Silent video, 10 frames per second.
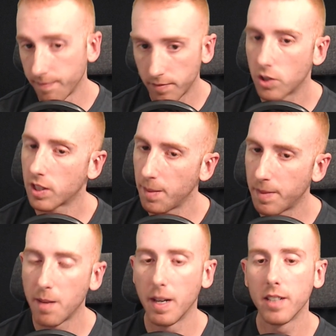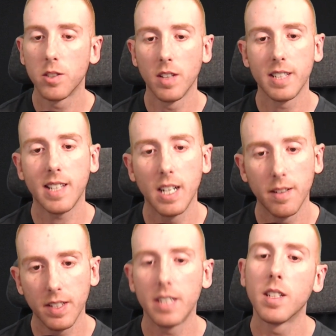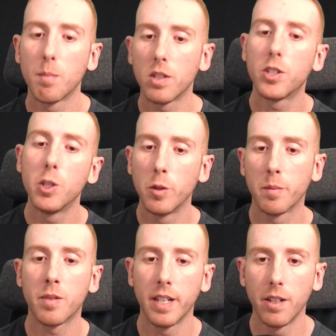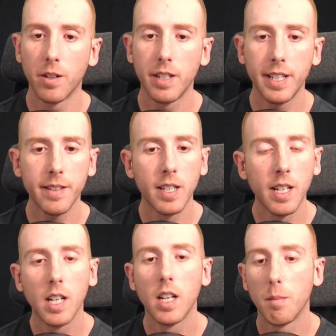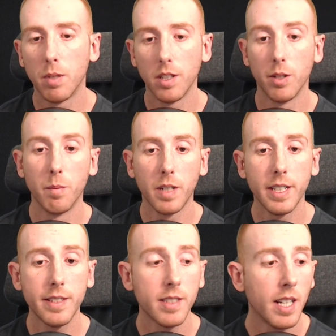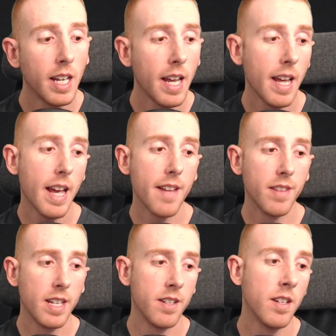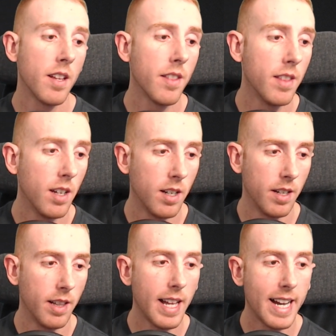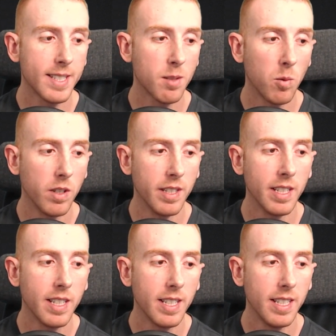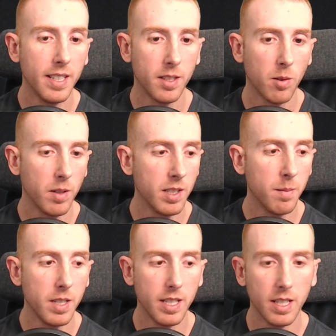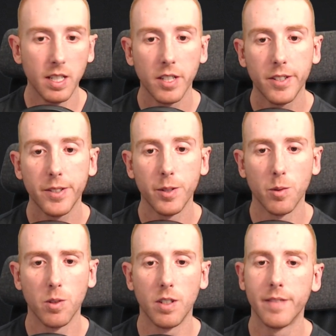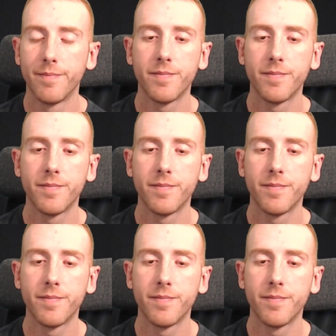just keep that in mind. So that's kind of like number 2 in priority, below price. And then the last one is going to be your,